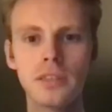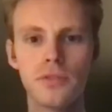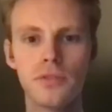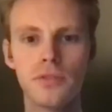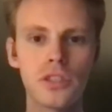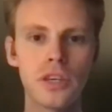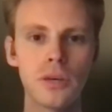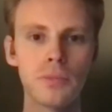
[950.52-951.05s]

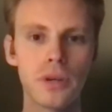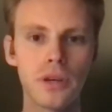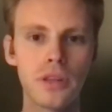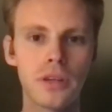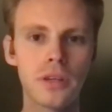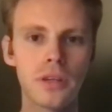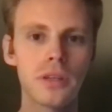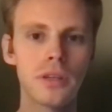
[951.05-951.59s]
first step. I
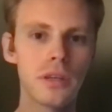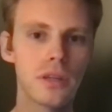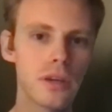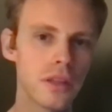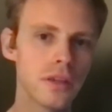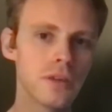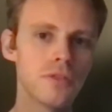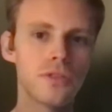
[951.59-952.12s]

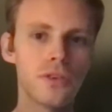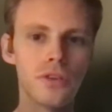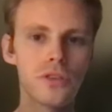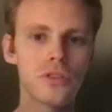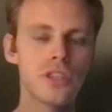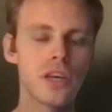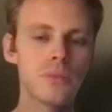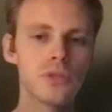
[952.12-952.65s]
think further
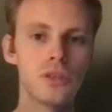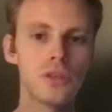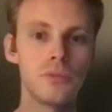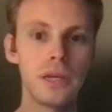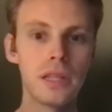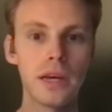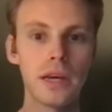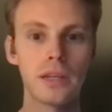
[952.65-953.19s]
steps could
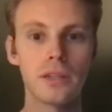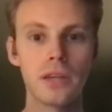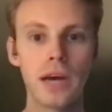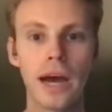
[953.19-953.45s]
be like